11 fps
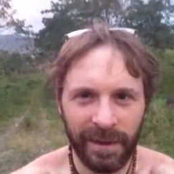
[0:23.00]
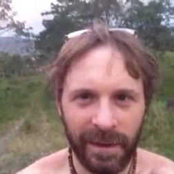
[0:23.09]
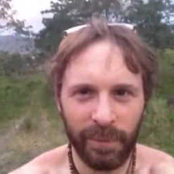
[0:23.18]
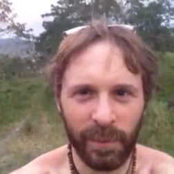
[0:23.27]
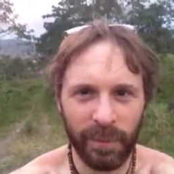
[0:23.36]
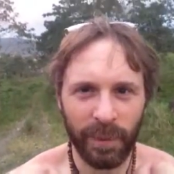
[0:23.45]

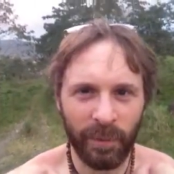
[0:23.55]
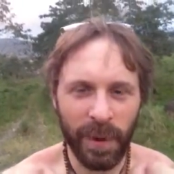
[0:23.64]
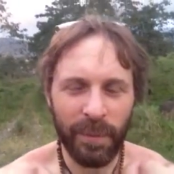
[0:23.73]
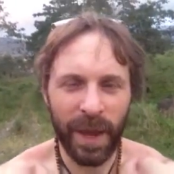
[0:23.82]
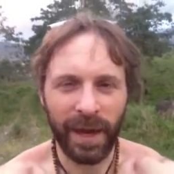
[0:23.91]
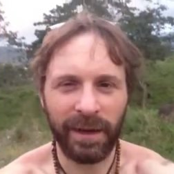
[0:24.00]
I'm on my way
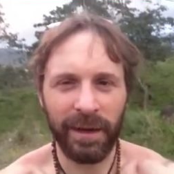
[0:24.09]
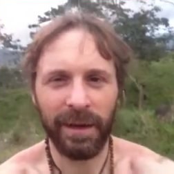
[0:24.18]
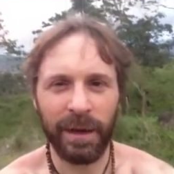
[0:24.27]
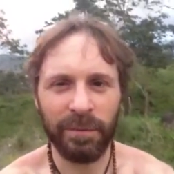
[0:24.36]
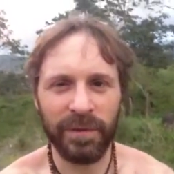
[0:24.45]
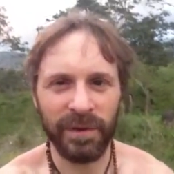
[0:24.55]
back
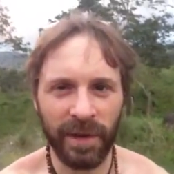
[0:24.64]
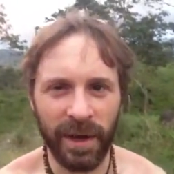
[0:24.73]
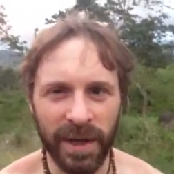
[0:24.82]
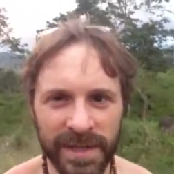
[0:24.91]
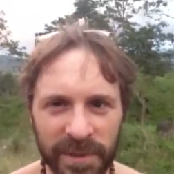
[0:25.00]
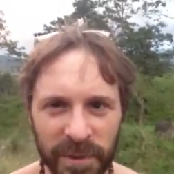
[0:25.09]
up to the
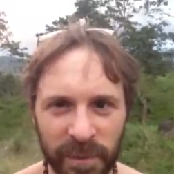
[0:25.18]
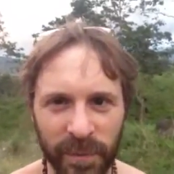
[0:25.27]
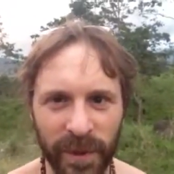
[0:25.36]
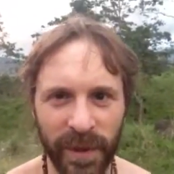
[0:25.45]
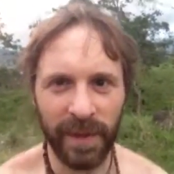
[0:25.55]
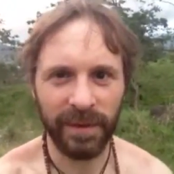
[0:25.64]
hostel
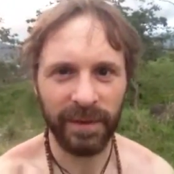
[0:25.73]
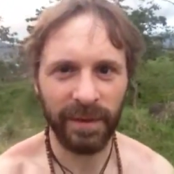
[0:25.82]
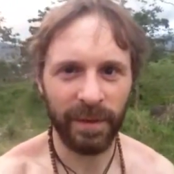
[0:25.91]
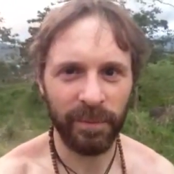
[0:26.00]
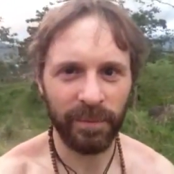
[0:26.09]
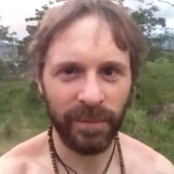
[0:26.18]
and
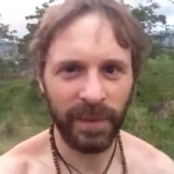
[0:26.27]
um,